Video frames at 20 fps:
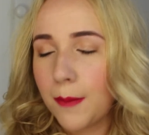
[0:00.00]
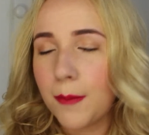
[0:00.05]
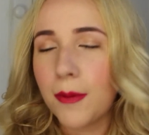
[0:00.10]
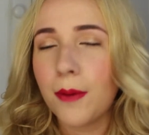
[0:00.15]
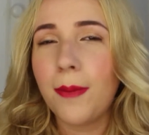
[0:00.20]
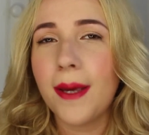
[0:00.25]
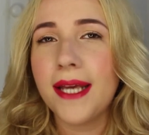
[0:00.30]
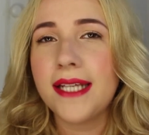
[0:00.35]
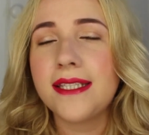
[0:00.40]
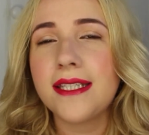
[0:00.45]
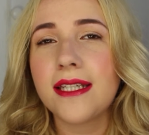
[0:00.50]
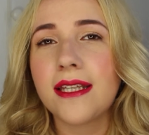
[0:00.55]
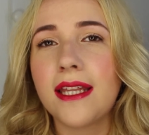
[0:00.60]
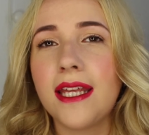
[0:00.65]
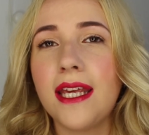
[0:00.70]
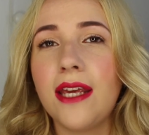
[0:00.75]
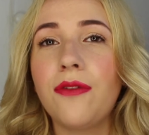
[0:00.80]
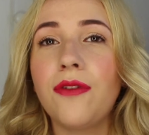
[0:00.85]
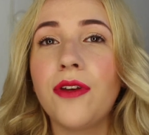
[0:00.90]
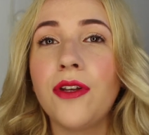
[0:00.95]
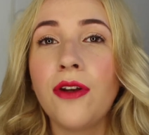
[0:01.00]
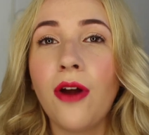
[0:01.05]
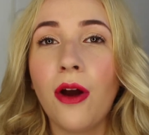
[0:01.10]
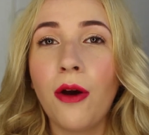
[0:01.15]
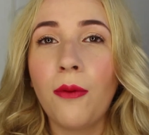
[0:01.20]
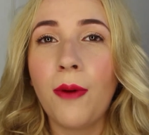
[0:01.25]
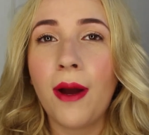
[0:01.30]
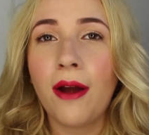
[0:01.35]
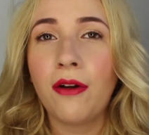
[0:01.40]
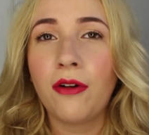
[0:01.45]
But basically, if you're not
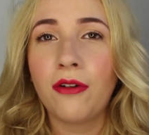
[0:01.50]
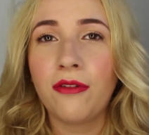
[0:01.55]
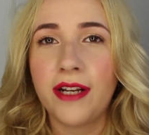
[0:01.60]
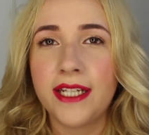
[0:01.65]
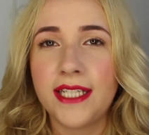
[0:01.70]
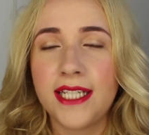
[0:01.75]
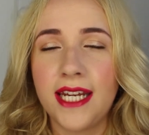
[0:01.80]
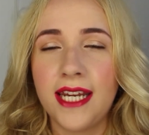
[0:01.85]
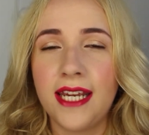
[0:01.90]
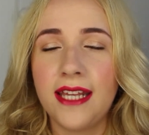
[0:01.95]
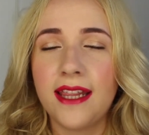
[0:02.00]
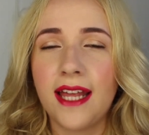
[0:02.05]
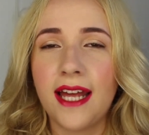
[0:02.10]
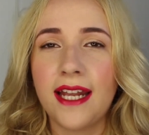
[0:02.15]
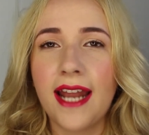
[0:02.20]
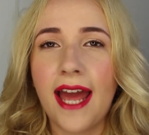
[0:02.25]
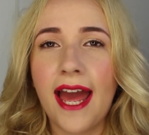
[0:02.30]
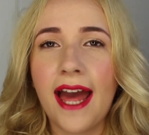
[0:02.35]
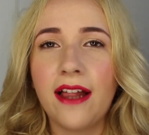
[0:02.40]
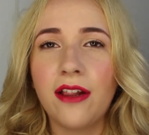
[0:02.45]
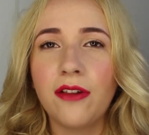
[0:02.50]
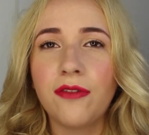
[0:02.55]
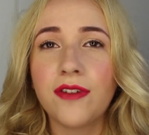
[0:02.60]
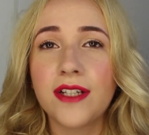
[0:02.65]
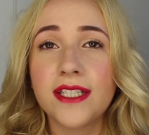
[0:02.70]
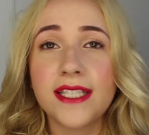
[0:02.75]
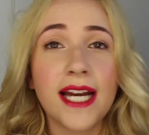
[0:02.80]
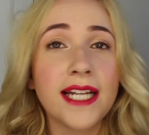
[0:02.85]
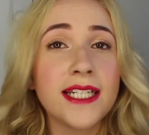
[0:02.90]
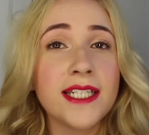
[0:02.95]
aware already, then Elf,
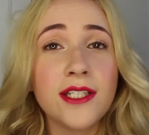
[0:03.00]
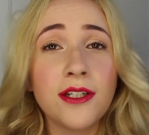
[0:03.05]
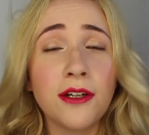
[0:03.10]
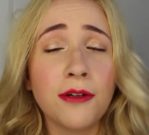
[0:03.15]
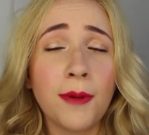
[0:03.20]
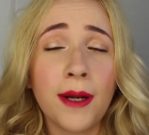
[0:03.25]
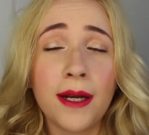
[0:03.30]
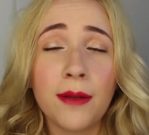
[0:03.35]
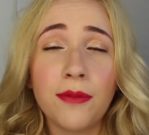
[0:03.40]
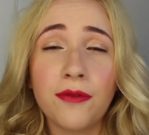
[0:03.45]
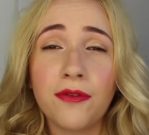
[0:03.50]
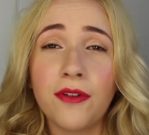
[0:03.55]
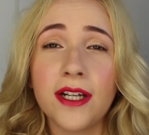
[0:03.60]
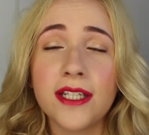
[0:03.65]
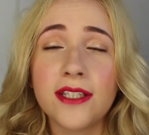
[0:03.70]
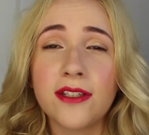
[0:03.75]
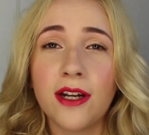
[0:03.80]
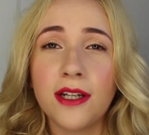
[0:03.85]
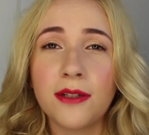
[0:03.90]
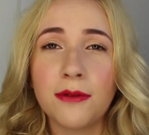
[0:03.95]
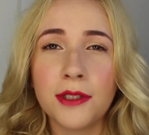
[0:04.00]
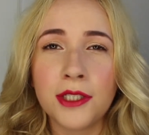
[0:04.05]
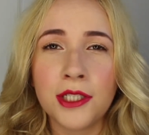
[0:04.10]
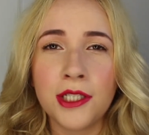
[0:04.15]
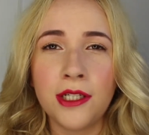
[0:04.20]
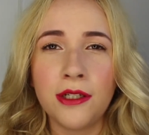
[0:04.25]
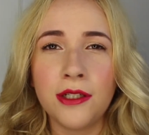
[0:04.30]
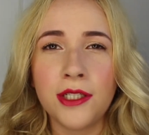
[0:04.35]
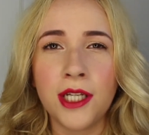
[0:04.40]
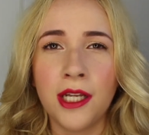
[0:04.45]
because I didn't know about it before I started
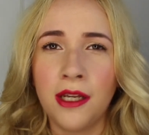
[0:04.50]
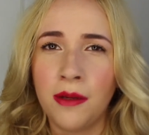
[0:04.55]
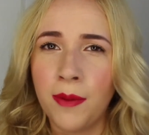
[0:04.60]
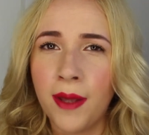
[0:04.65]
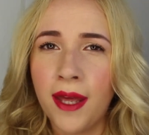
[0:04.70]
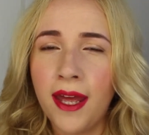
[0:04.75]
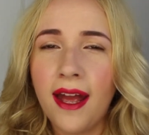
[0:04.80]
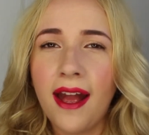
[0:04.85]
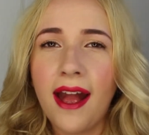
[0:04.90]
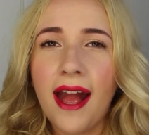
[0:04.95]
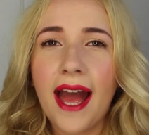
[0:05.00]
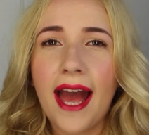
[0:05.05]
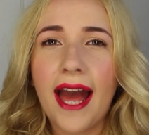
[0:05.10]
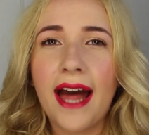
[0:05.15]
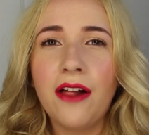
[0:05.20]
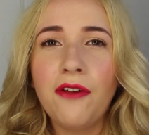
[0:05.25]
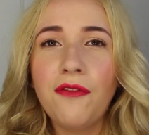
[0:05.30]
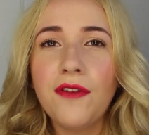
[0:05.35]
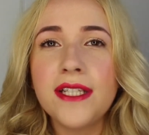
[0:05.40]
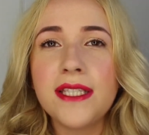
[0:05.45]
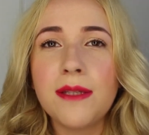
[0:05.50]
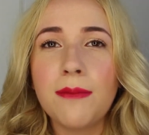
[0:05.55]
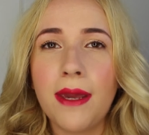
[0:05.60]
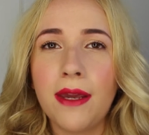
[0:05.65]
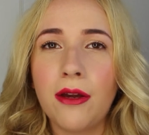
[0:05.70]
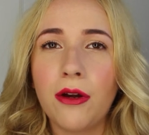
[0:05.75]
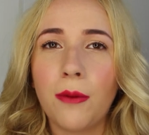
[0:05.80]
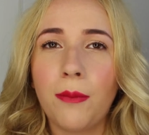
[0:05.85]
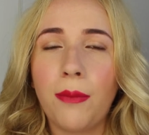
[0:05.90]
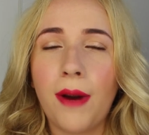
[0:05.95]
watching YouTube, Elf is a
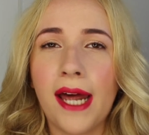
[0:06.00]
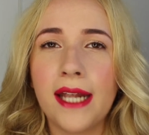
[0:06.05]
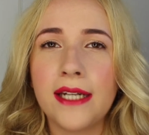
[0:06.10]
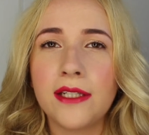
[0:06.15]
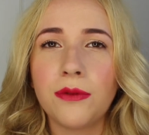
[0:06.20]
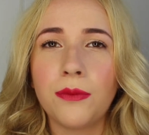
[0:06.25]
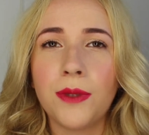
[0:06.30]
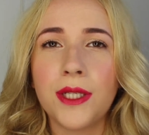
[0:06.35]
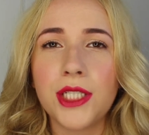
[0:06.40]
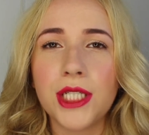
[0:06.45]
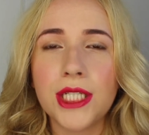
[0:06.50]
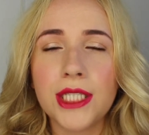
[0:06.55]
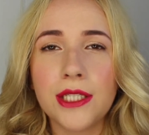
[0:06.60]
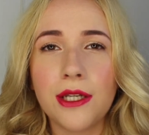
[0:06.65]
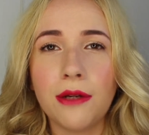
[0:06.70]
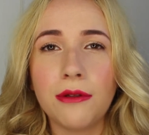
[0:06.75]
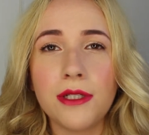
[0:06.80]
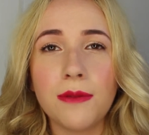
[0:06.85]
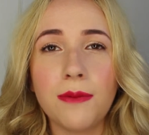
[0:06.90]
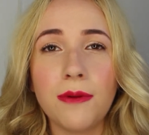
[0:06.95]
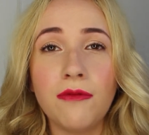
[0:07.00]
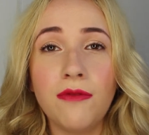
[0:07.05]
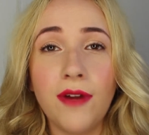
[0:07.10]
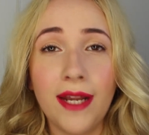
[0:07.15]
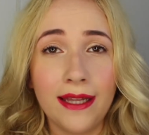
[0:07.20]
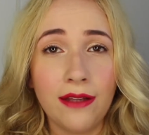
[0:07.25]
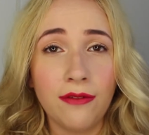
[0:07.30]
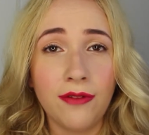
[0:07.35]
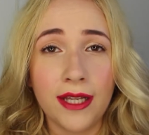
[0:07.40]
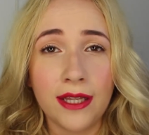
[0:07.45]
makeup brand which is known to be
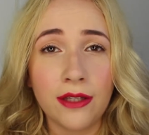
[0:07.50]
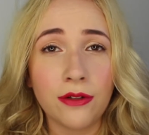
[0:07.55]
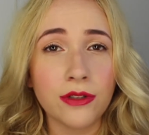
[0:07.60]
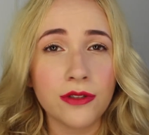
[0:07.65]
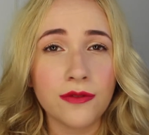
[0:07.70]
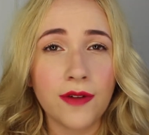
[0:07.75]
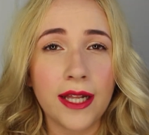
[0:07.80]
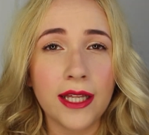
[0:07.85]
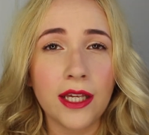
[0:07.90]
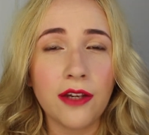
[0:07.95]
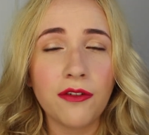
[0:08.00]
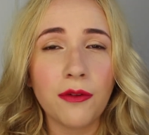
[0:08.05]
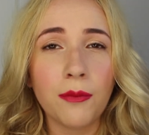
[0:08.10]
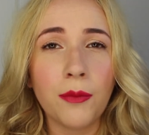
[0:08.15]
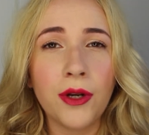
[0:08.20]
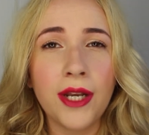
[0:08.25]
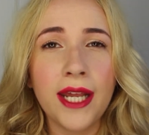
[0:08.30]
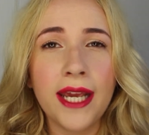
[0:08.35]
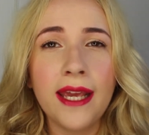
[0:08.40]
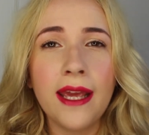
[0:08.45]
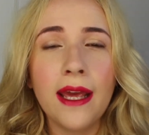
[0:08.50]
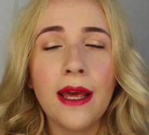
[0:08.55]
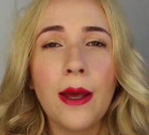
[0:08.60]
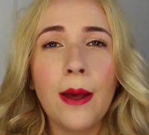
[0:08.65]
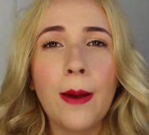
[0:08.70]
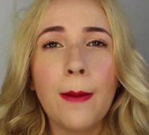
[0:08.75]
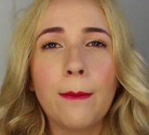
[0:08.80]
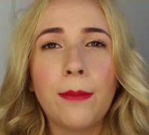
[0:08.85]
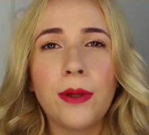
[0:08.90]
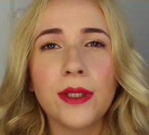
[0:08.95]
really, really good value for money.
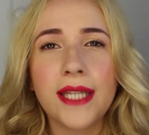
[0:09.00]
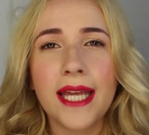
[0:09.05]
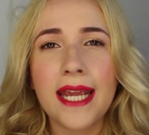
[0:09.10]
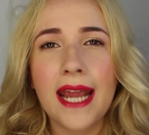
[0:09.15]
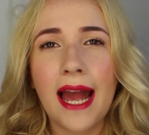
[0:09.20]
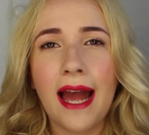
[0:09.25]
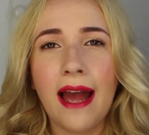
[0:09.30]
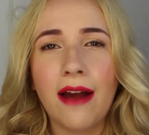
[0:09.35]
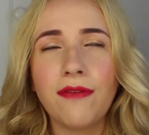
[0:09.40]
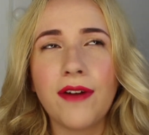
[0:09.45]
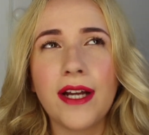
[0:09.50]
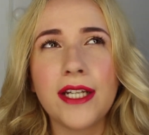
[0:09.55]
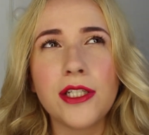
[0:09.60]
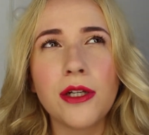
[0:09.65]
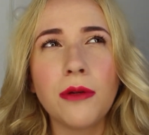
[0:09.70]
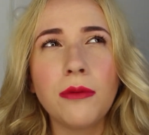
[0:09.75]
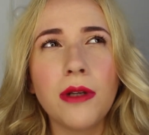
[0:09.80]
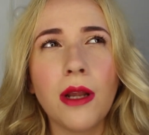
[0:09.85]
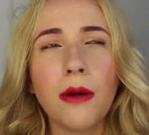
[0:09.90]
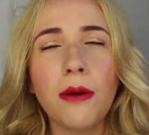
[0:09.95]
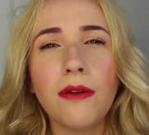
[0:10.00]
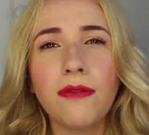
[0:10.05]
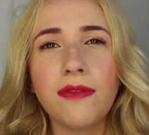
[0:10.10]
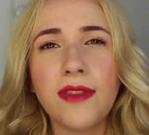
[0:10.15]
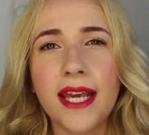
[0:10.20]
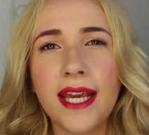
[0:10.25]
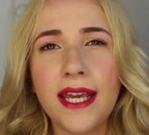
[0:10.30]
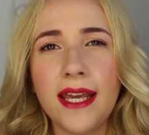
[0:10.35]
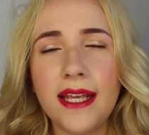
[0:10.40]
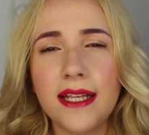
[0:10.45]
But they have, I don't know if
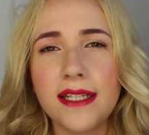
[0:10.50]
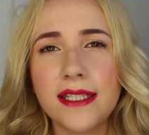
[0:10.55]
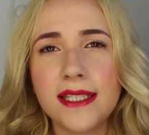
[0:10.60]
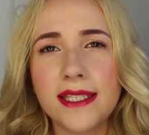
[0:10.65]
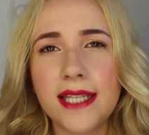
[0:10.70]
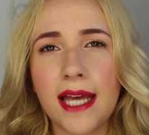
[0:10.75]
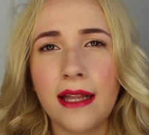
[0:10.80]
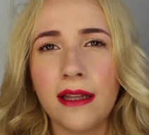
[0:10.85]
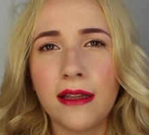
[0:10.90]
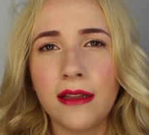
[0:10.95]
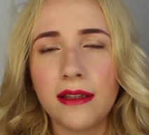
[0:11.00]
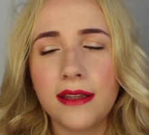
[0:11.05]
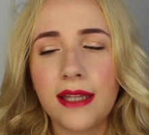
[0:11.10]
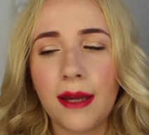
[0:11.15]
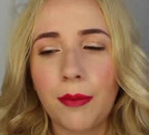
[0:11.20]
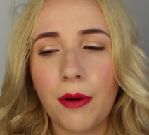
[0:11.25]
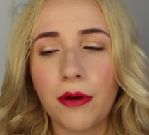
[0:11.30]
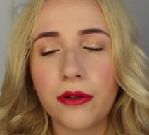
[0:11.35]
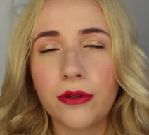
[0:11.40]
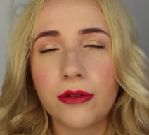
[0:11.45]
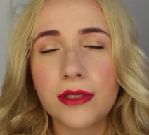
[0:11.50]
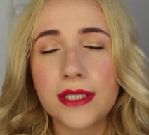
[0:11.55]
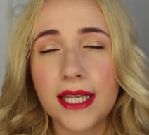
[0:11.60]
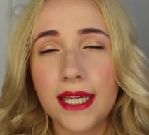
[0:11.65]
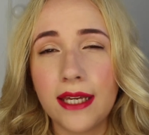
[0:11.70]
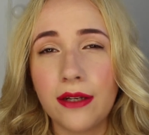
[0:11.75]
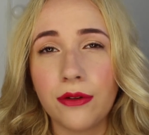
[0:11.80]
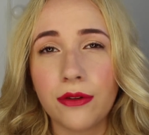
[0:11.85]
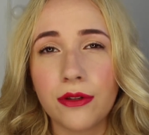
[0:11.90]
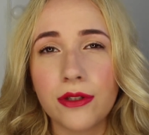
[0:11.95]
they sell their products
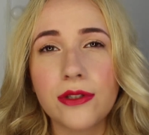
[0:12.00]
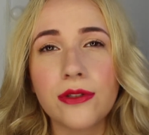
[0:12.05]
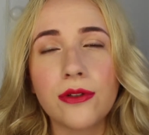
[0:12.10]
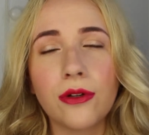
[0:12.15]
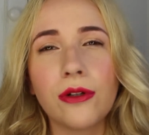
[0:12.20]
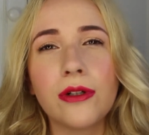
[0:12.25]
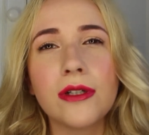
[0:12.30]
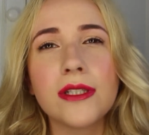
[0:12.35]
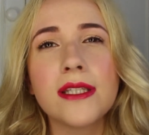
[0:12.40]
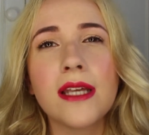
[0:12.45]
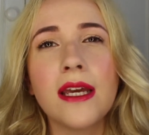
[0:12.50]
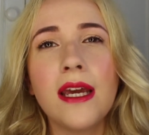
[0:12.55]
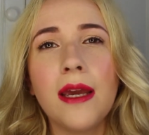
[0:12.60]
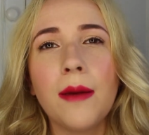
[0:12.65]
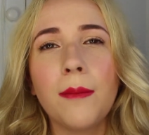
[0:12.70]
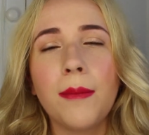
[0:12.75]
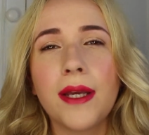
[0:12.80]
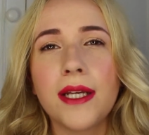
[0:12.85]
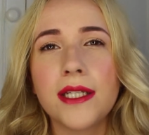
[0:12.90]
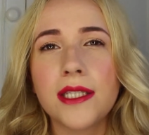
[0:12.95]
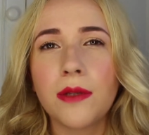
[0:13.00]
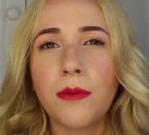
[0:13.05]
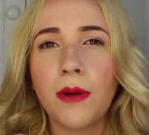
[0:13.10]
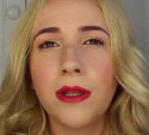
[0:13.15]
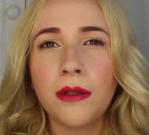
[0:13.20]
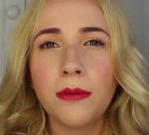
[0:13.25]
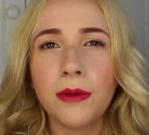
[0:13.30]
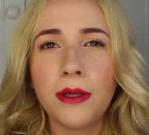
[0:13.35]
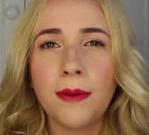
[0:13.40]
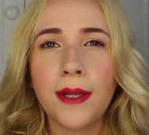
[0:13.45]
in other stores, because the
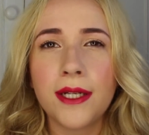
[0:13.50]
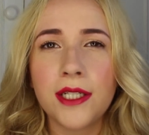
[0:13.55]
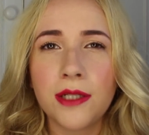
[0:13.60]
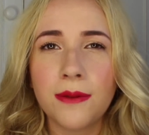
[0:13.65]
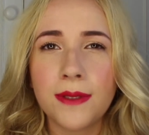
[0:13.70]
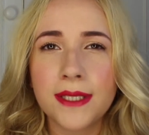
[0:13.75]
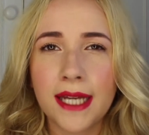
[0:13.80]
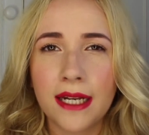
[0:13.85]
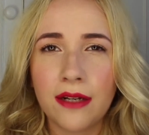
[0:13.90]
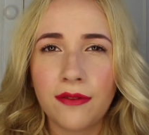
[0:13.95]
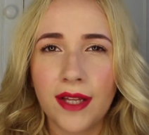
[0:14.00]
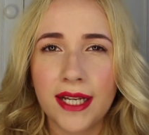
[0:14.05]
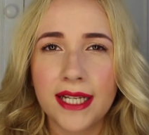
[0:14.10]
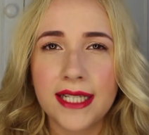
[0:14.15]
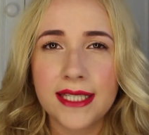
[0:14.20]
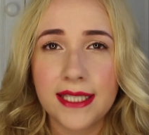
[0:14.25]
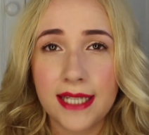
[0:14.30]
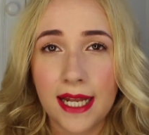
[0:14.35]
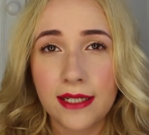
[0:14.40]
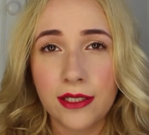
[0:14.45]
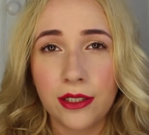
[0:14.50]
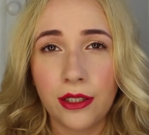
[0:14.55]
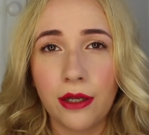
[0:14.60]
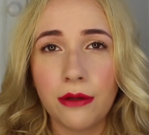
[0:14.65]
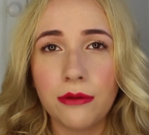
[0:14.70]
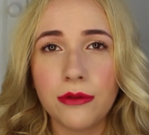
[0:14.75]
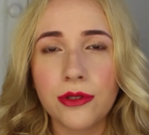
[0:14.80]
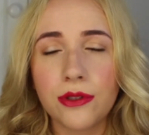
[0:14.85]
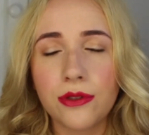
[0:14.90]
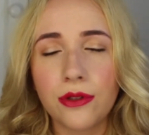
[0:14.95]
one that we went to is kind of like a
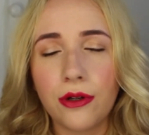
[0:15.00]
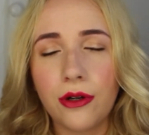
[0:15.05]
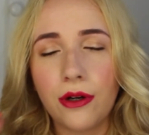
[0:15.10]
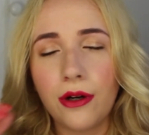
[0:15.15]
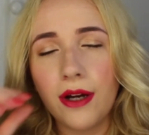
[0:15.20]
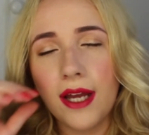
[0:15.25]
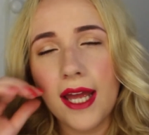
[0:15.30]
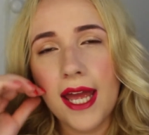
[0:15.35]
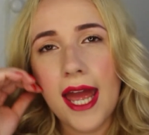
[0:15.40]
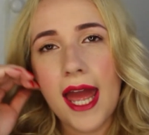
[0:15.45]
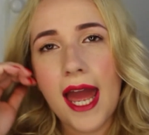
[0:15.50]
standalone store,